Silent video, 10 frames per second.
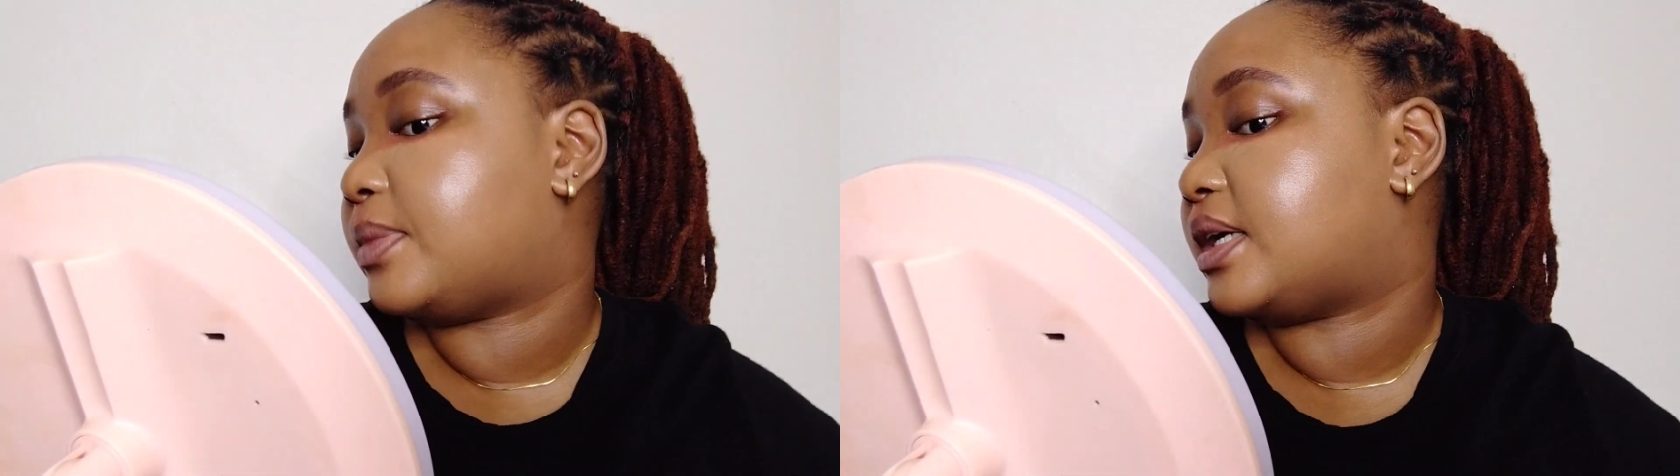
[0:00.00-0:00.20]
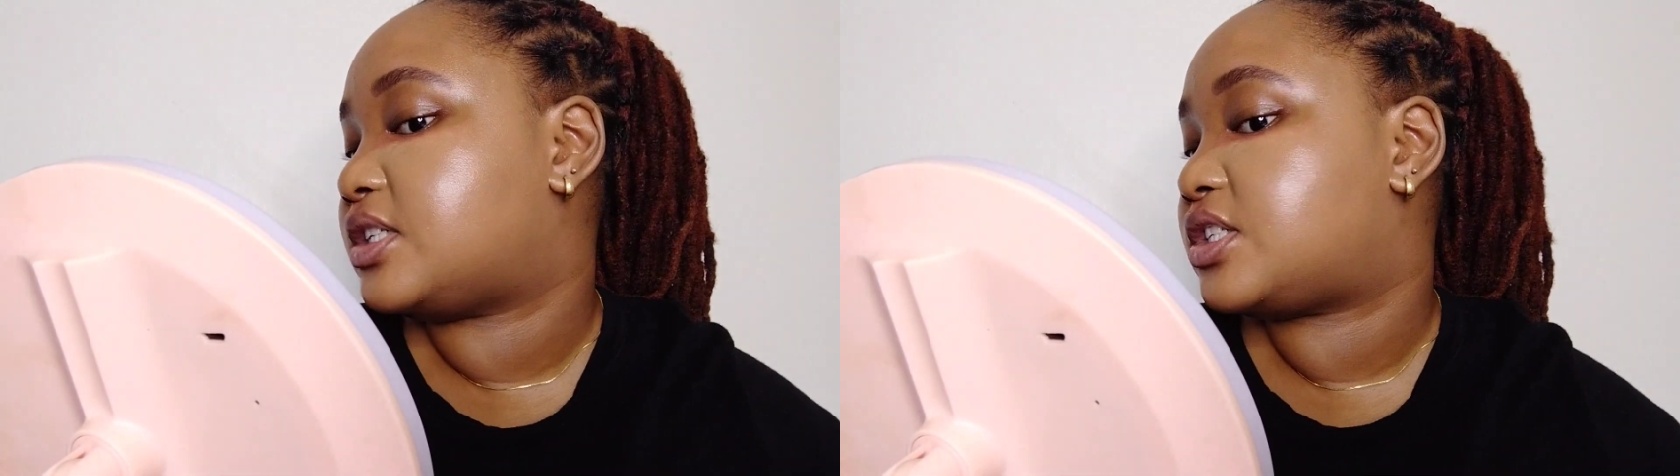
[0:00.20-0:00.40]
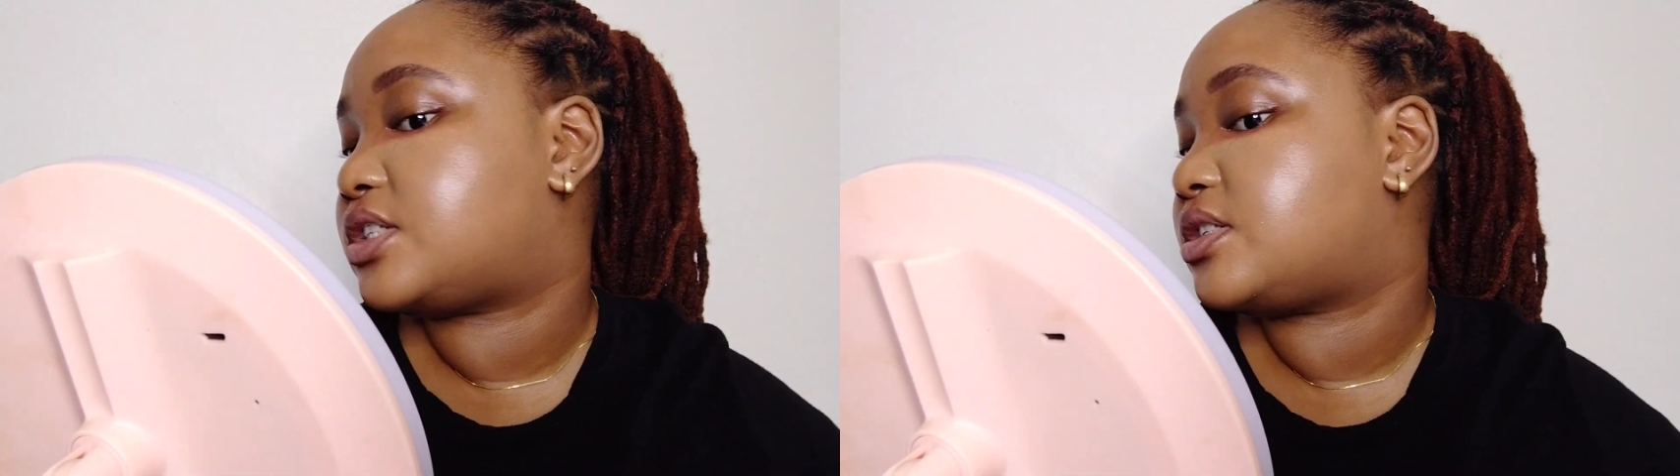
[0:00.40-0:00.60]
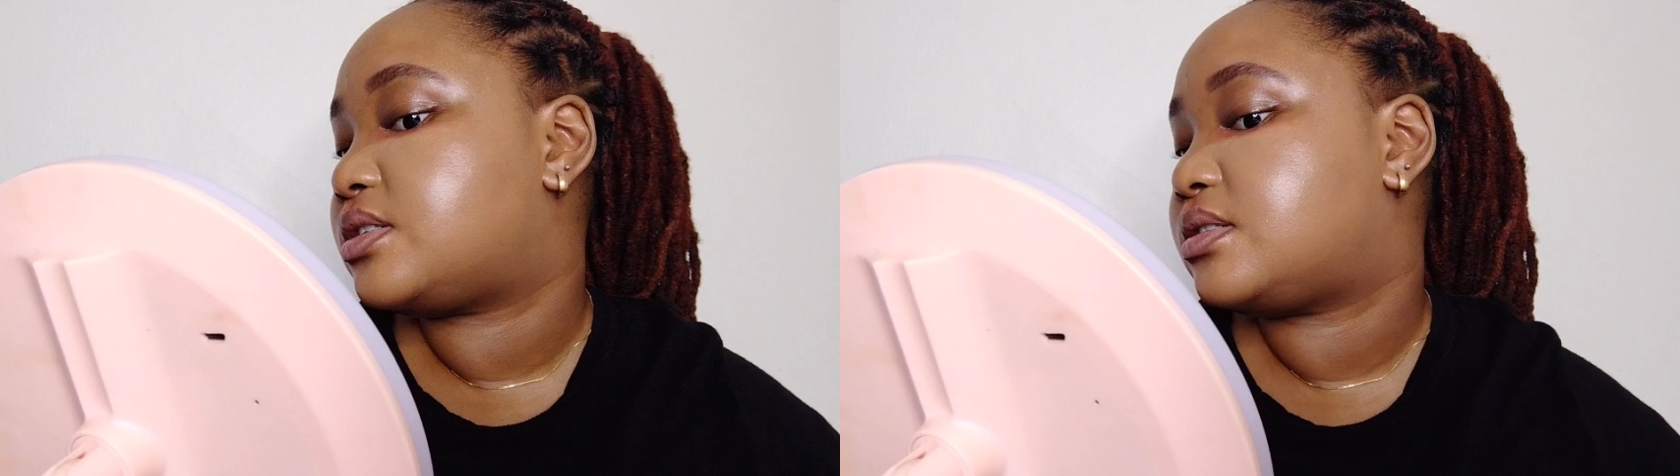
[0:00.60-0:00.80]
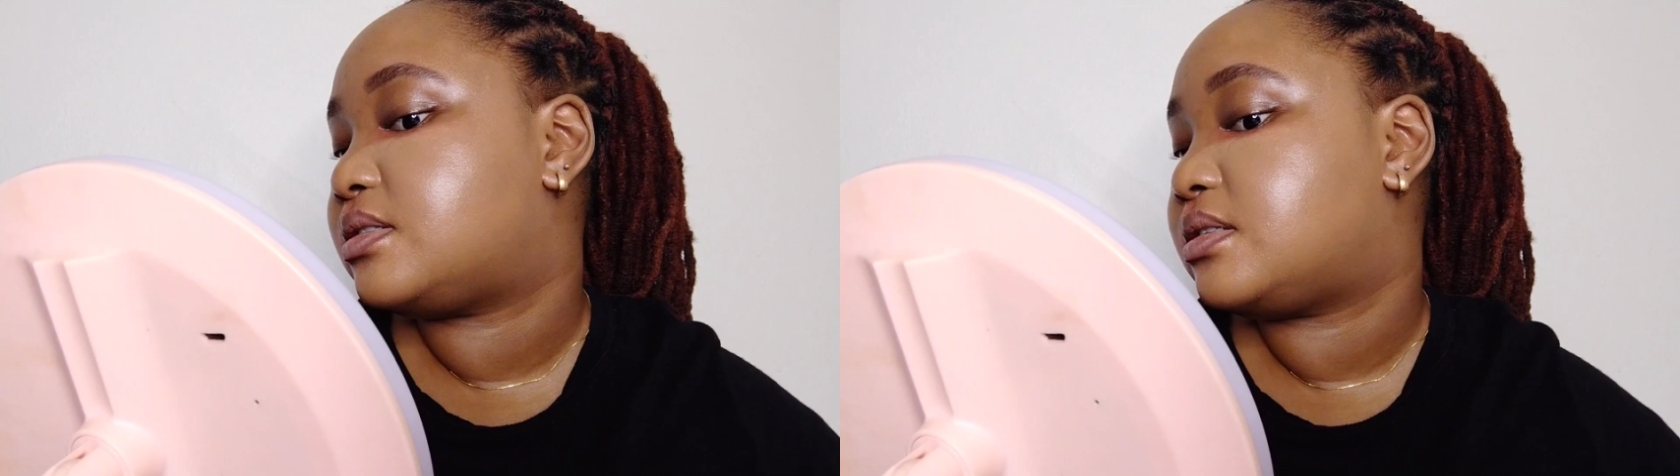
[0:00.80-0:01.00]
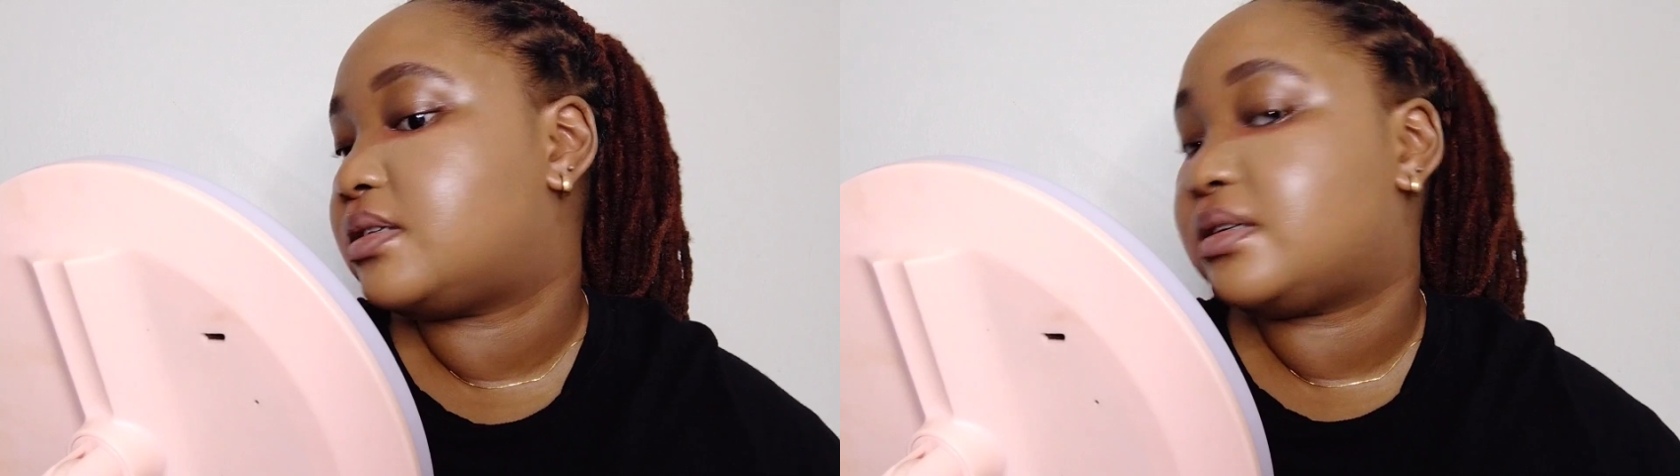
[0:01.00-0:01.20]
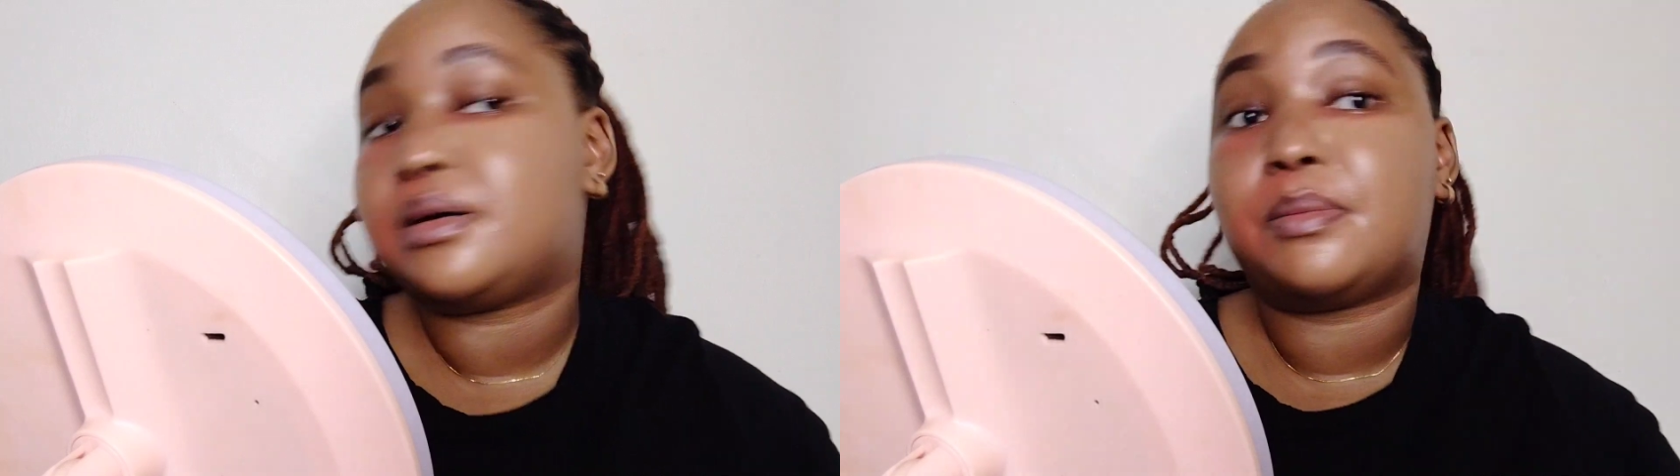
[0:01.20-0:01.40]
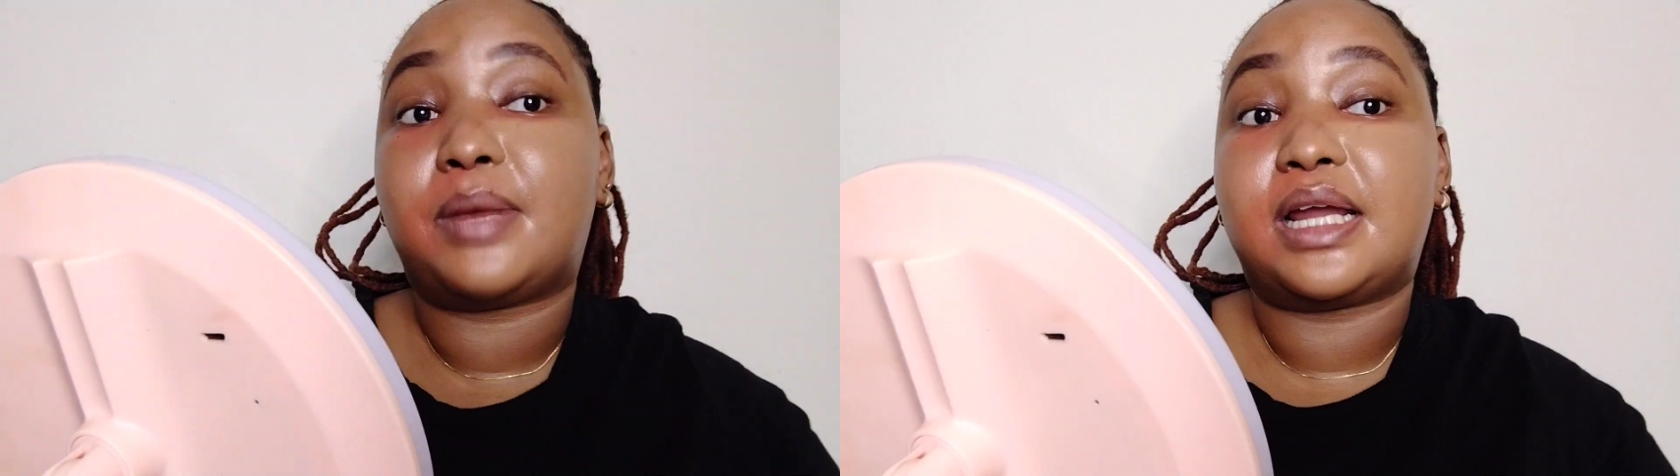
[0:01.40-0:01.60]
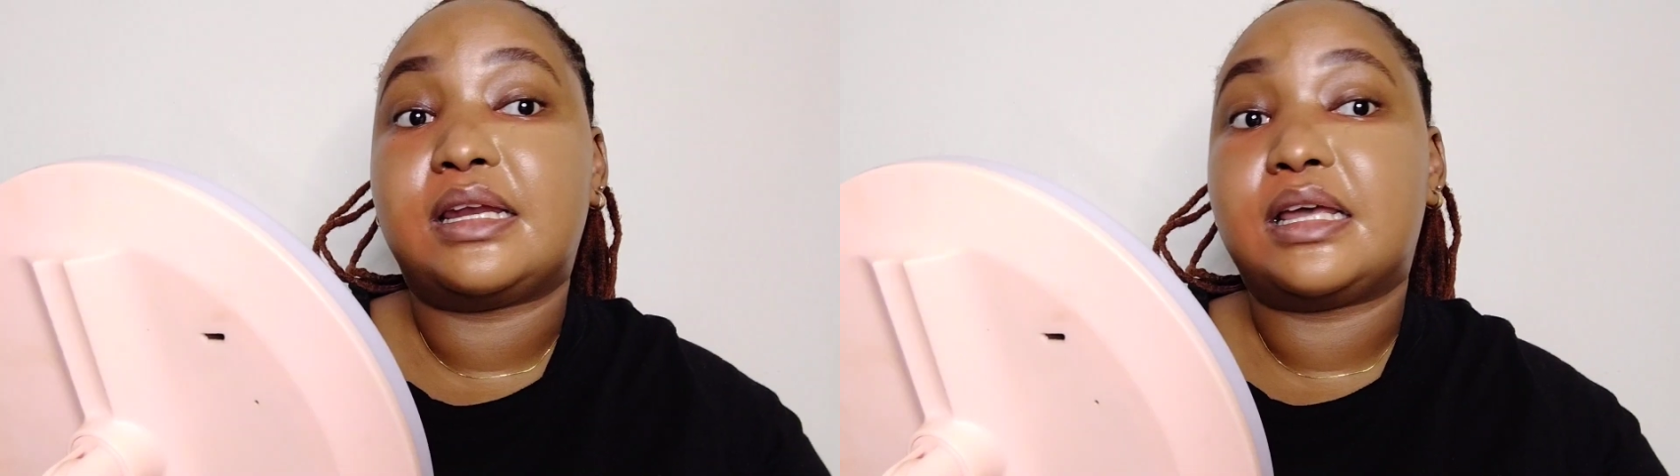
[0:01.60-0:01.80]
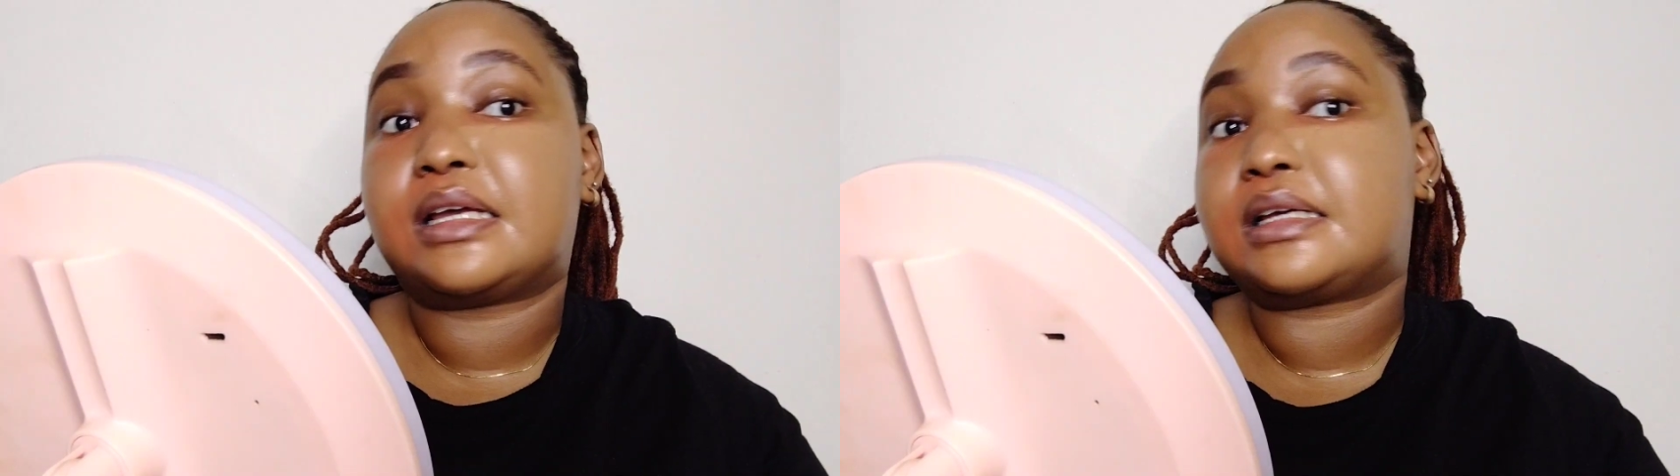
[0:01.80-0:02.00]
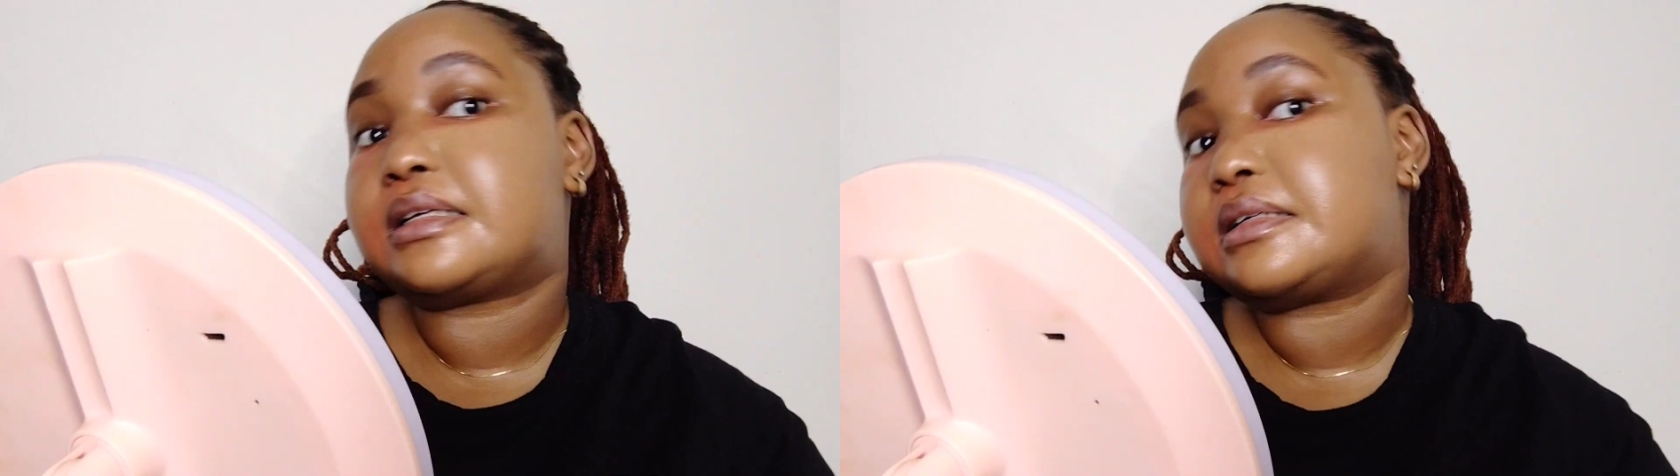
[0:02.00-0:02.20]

match my neck.